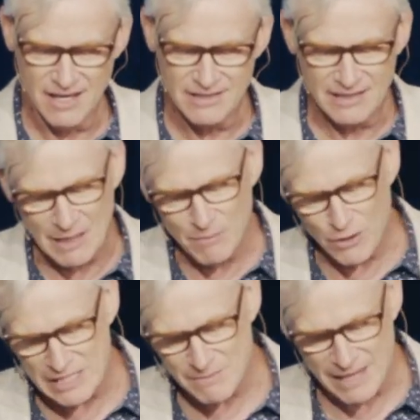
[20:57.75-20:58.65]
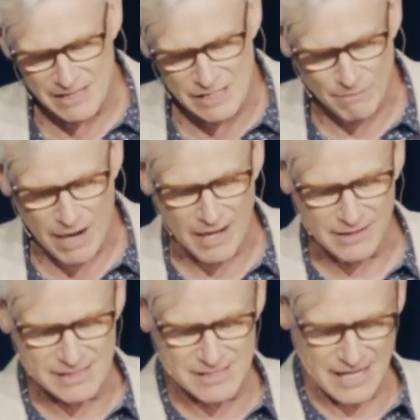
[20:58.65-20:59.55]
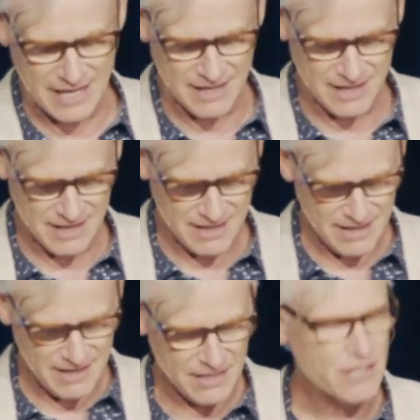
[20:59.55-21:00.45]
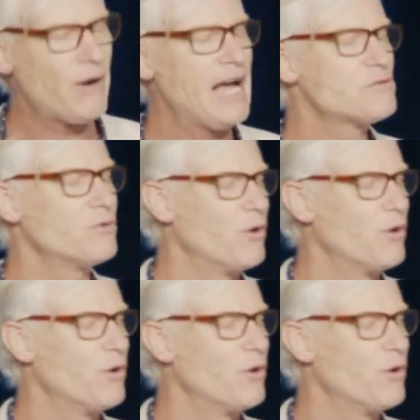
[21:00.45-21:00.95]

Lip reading: The little boy's mother smiled and said, "The grass will